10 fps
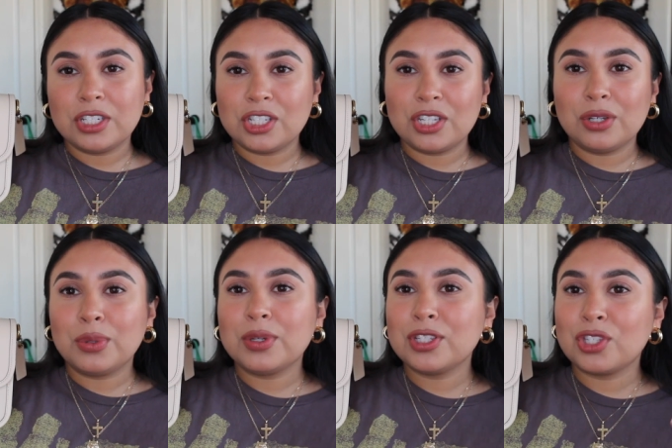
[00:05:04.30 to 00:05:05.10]
it to
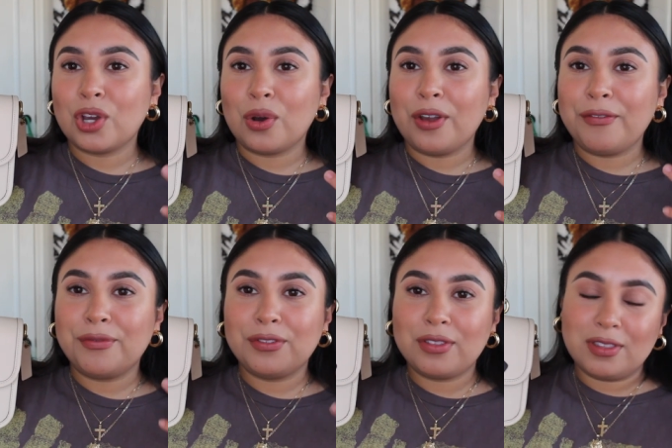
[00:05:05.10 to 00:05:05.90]
you. So if
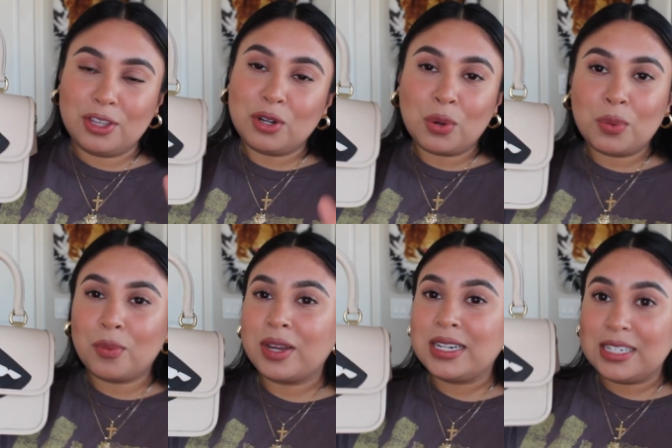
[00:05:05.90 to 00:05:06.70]
you don't
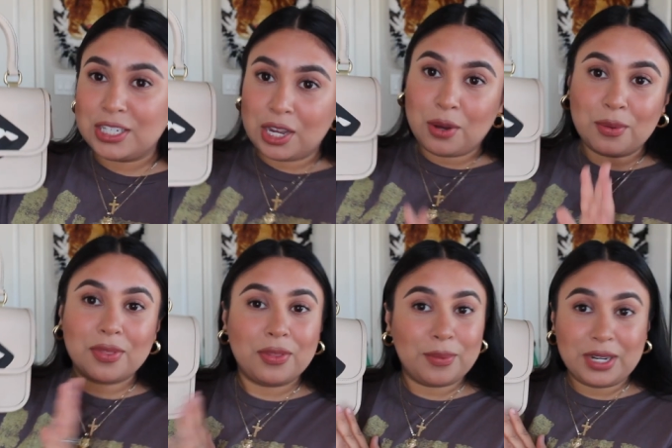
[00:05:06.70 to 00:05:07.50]
want to dish
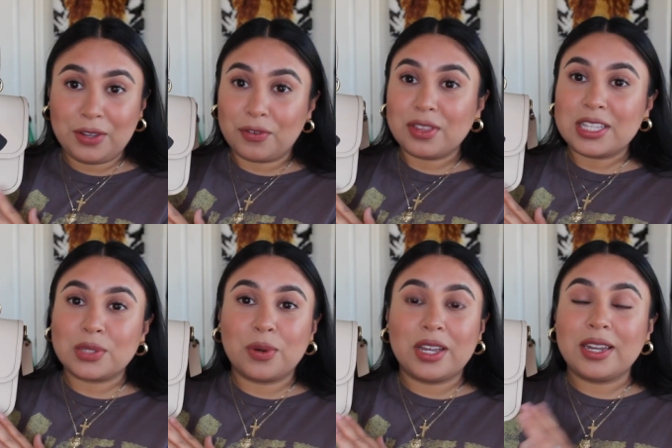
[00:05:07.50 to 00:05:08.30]
out the money for this
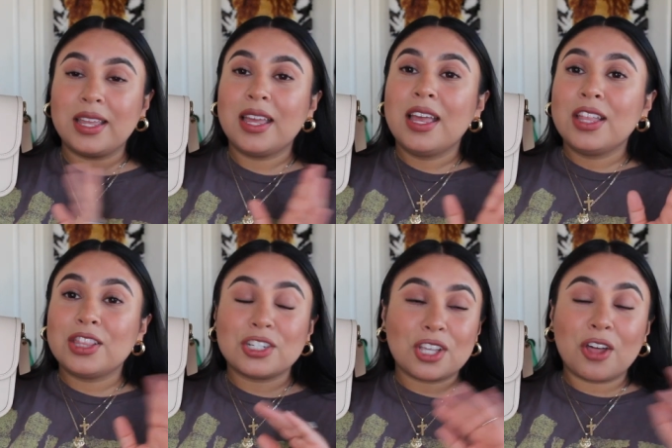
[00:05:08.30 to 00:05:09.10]
one,
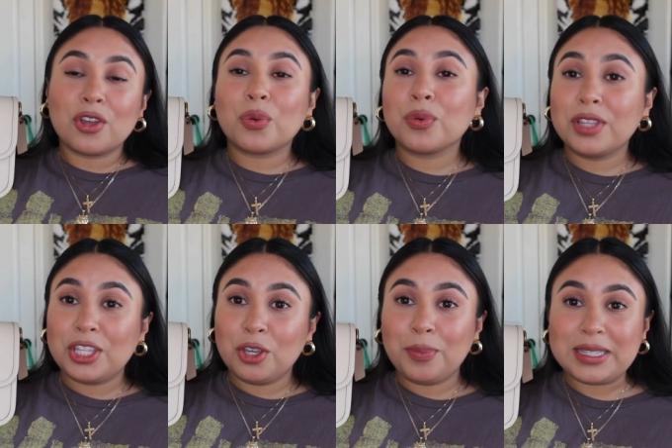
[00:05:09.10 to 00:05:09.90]
there's other really
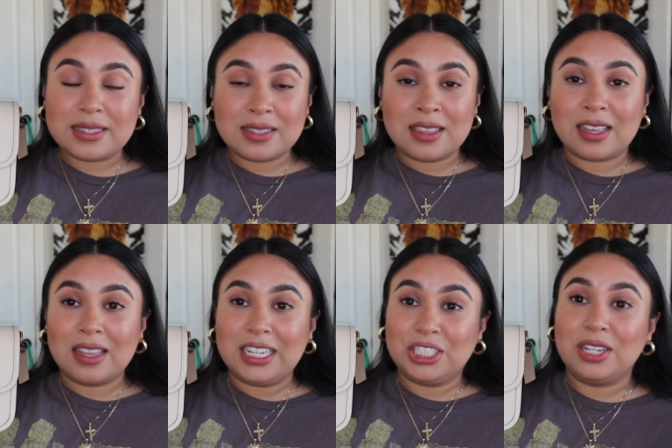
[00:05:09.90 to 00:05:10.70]
cute pieces in the
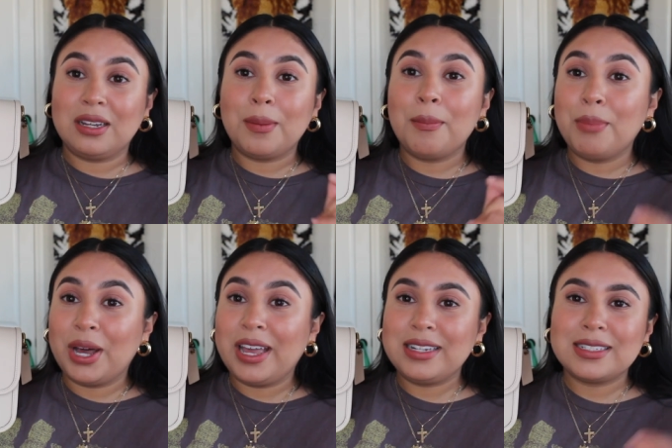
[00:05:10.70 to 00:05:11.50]
collection,
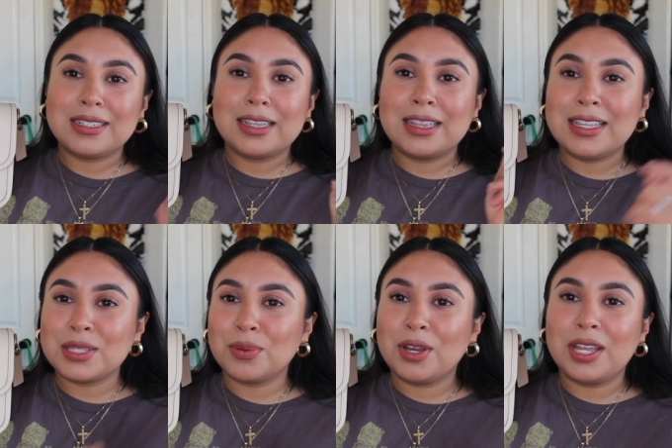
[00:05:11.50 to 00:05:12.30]
but
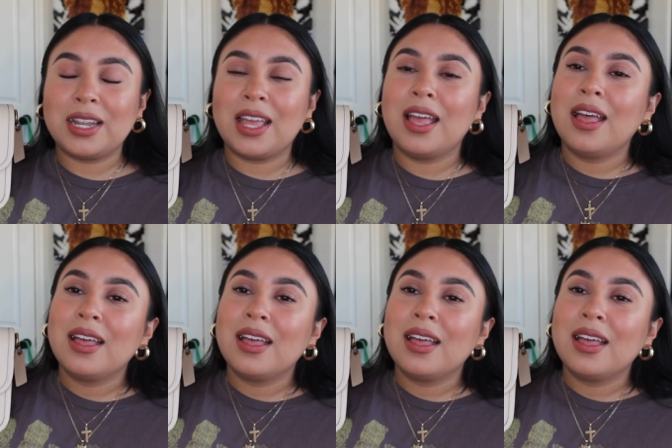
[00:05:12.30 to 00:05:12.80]
this one